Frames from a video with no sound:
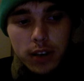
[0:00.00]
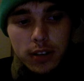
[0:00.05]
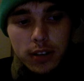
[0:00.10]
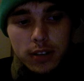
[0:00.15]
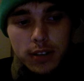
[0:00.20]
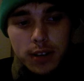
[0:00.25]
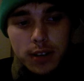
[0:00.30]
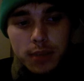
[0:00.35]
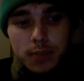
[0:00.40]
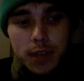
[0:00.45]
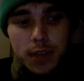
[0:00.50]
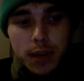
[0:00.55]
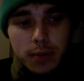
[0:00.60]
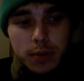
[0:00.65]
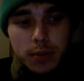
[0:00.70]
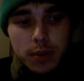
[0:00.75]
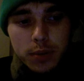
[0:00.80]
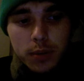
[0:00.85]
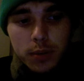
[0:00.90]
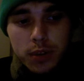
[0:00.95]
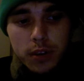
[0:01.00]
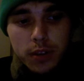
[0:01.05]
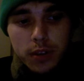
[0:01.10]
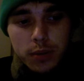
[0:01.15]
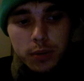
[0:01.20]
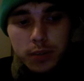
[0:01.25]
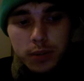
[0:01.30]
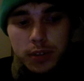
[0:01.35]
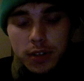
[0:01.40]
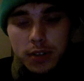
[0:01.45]
Sometimes the sweetness
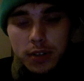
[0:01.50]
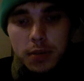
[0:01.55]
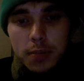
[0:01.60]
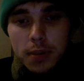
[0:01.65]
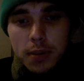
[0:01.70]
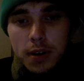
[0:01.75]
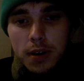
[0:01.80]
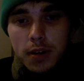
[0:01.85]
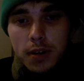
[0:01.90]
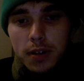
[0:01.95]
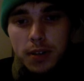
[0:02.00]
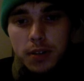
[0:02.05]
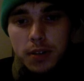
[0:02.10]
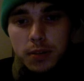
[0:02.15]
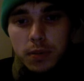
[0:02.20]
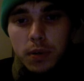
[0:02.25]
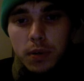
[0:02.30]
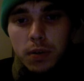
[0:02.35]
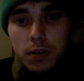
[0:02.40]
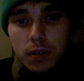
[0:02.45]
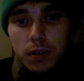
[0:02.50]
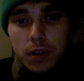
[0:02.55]
will disappear in the smoke.